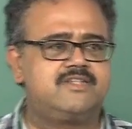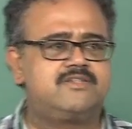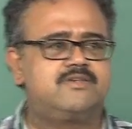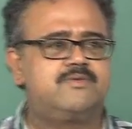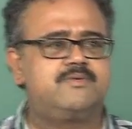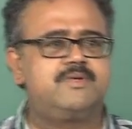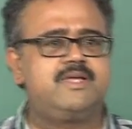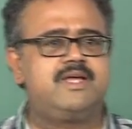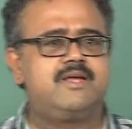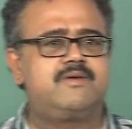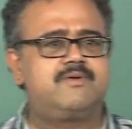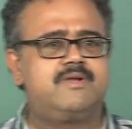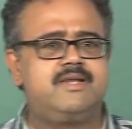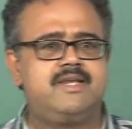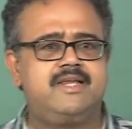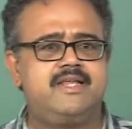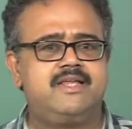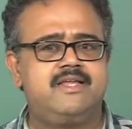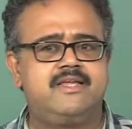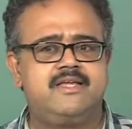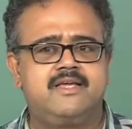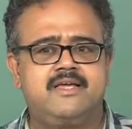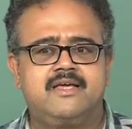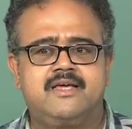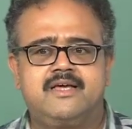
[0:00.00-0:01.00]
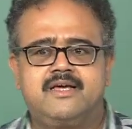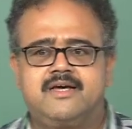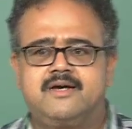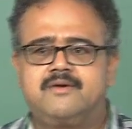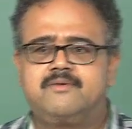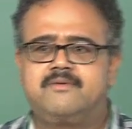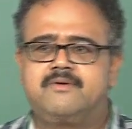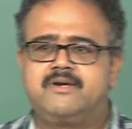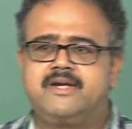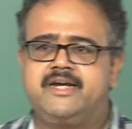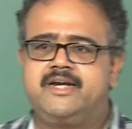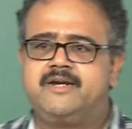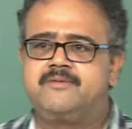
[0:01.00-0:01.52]
So we are only
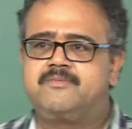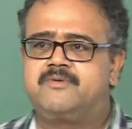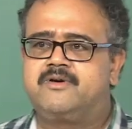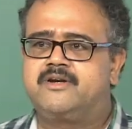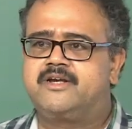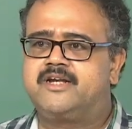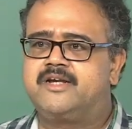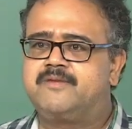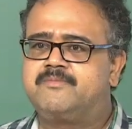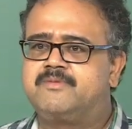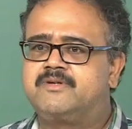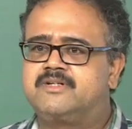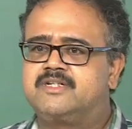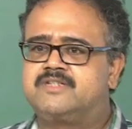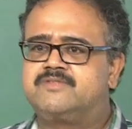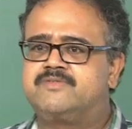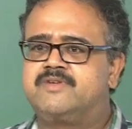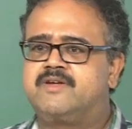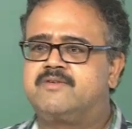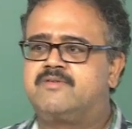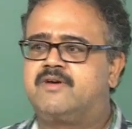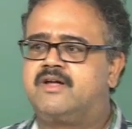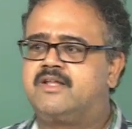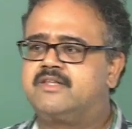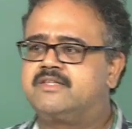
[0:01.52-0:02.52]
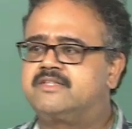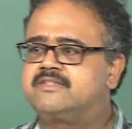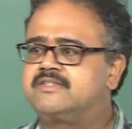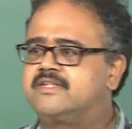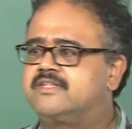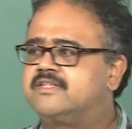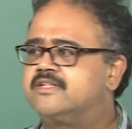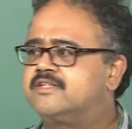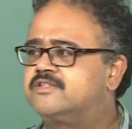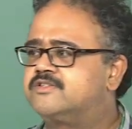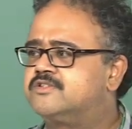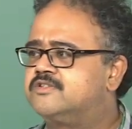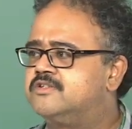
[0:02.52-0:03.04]
worried about it because we have all these
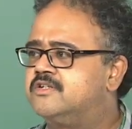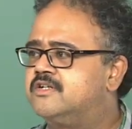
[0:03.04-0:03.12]
other